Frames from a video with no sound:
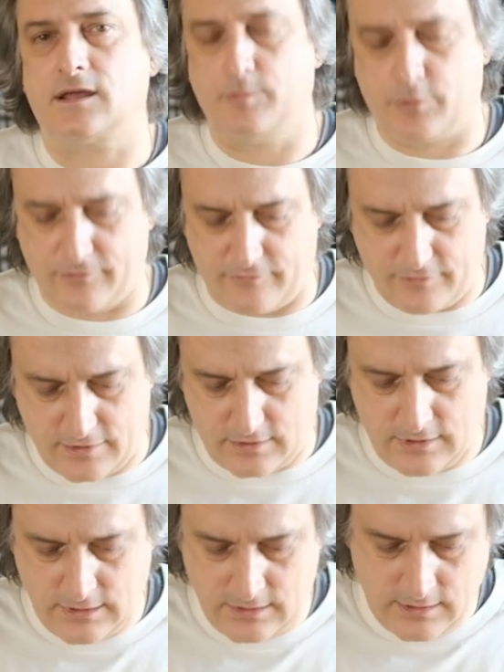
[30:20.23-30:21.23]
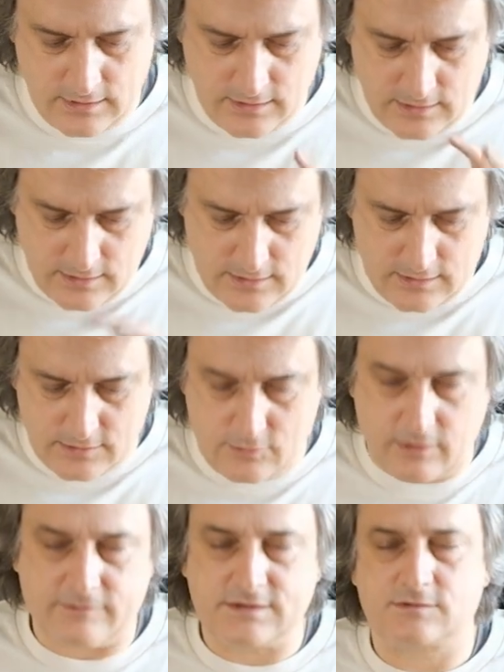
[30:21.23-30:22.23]
I prefer
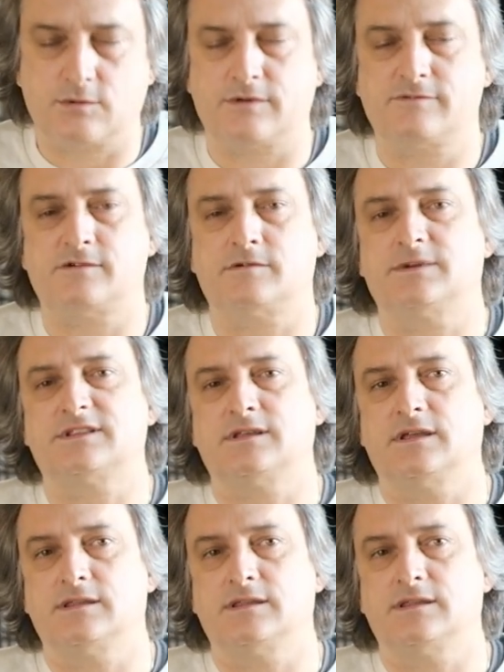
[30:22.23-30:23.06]
to have the square format,